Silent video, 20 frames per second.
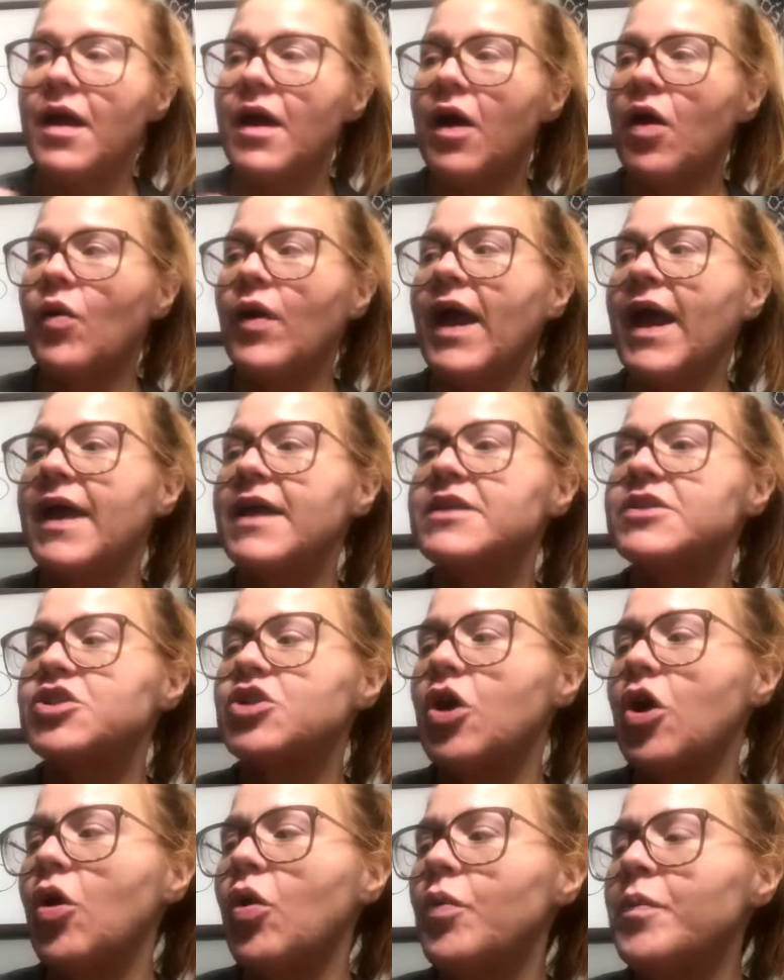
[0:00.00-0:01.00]
Okay,
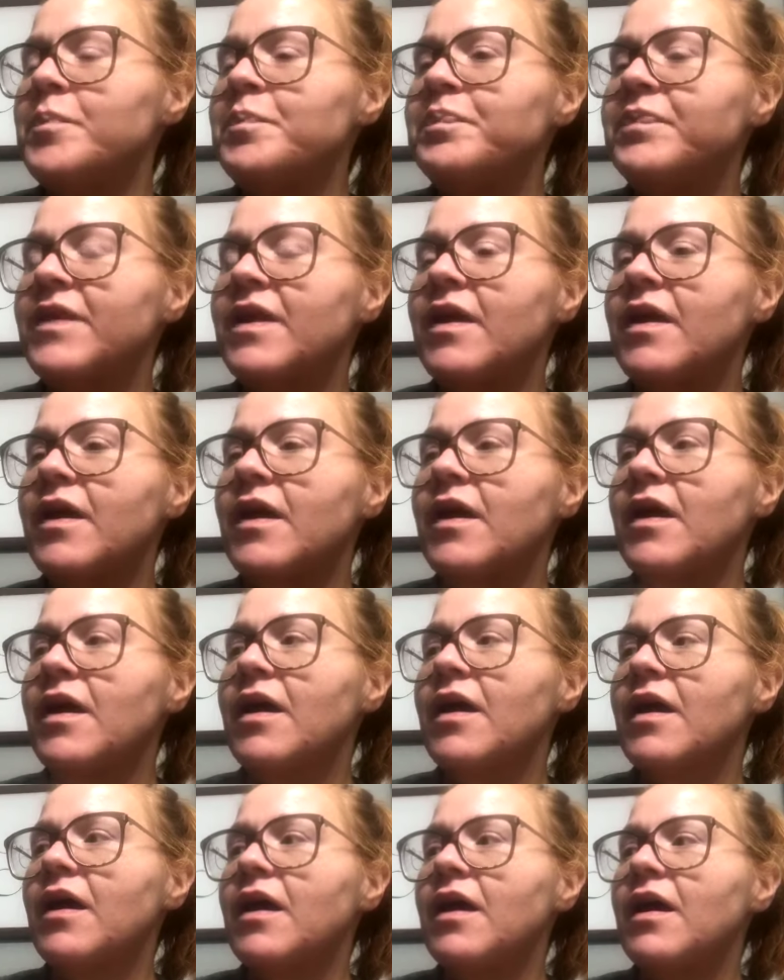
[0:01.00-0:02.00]
so
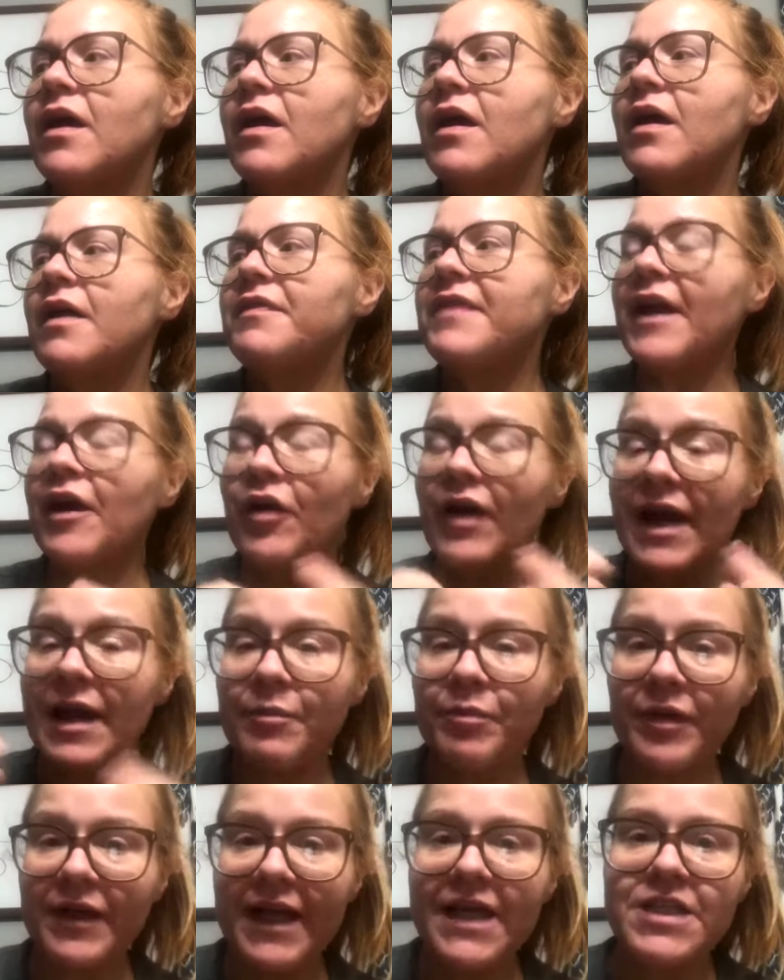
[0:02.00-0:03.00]
they're in
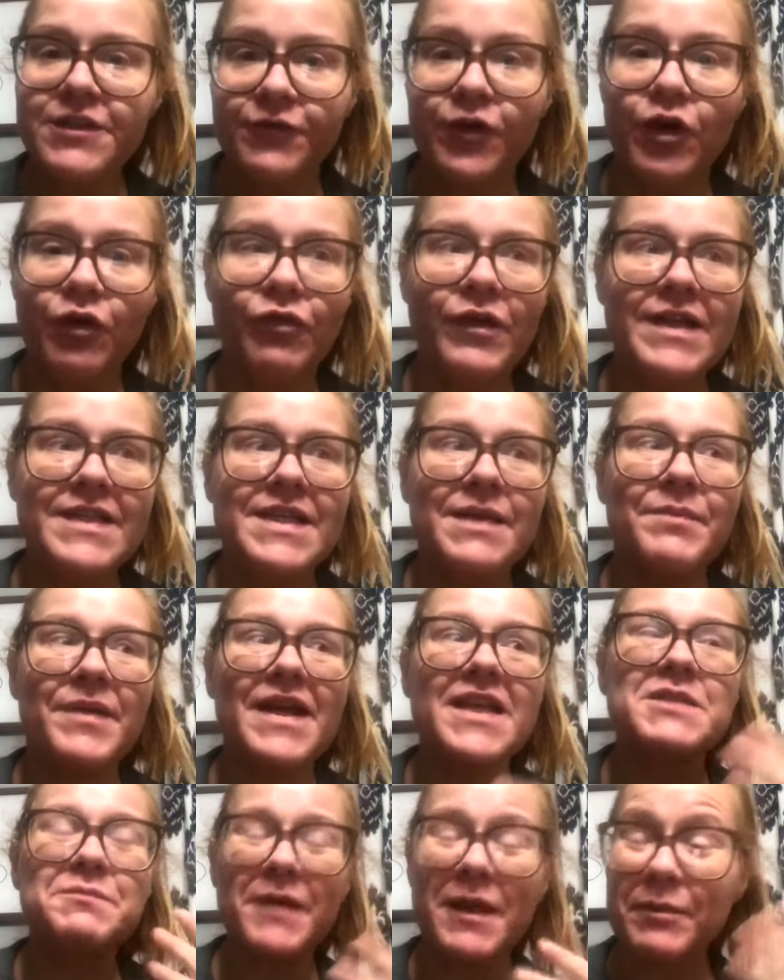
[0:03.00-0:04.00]
place for a reason
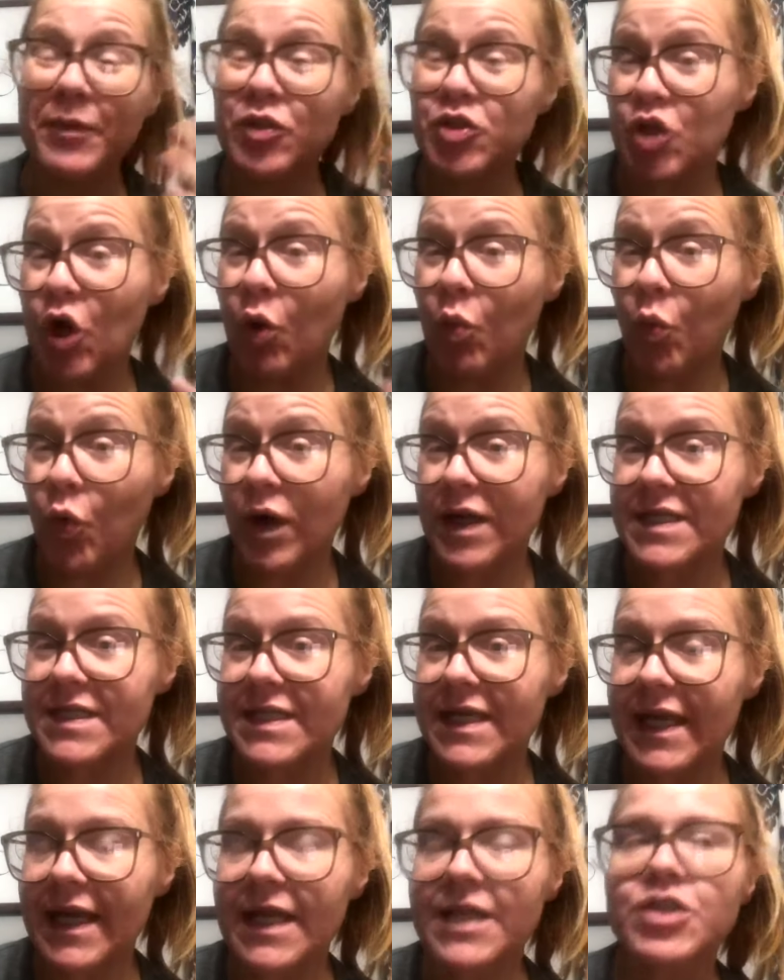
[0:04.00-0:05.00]
because people don't want to
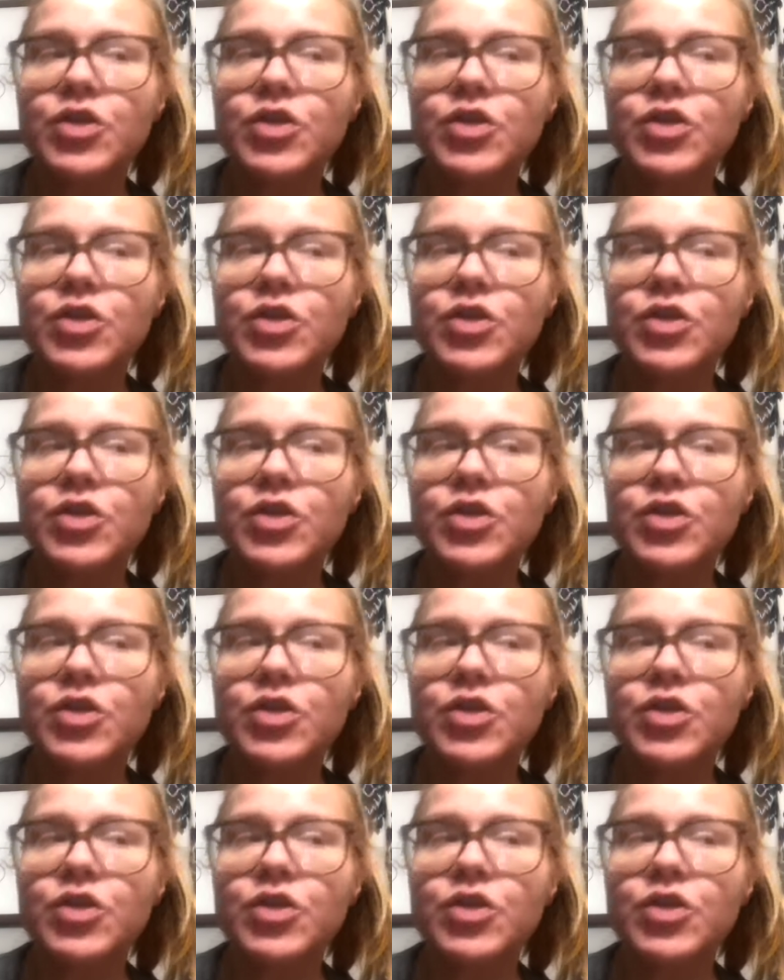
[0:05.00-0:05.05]
see it.